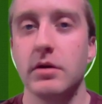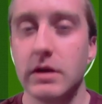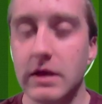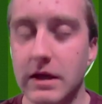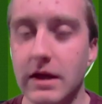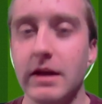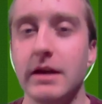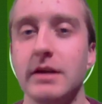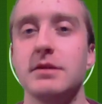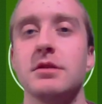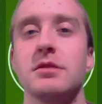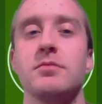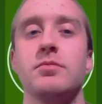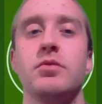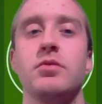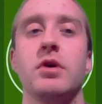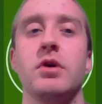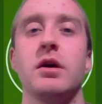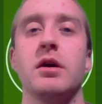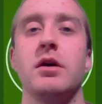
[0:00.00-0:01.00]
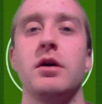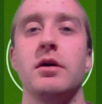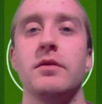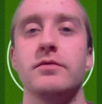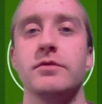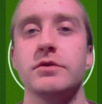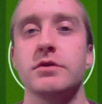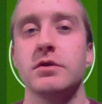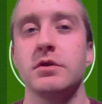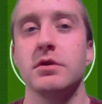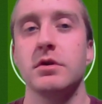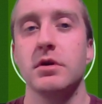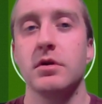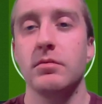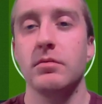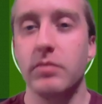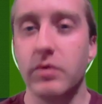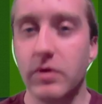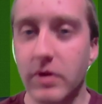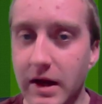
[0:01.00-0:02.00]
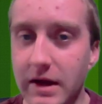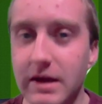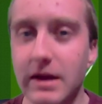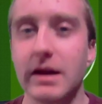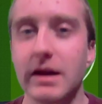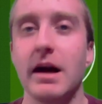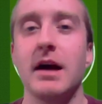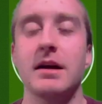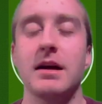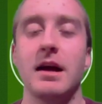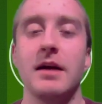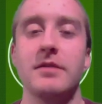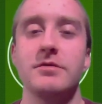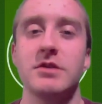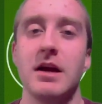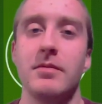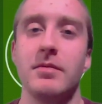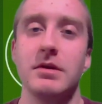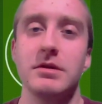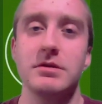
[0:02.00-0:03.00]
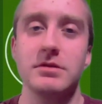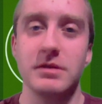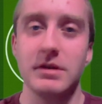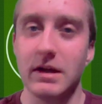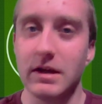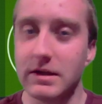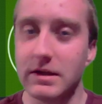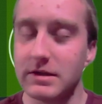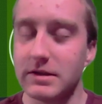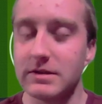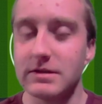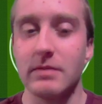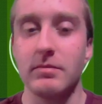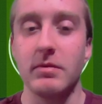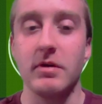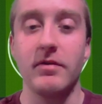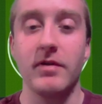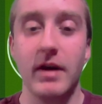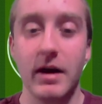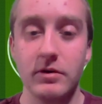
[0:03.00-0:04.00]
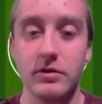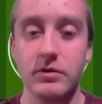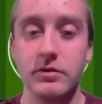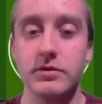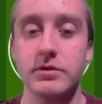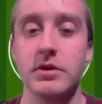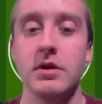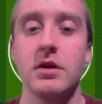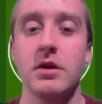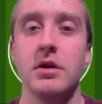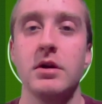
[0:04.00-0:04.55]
getting to the playoffs, playing in CONCACAF Champions League, getting to the semifinals.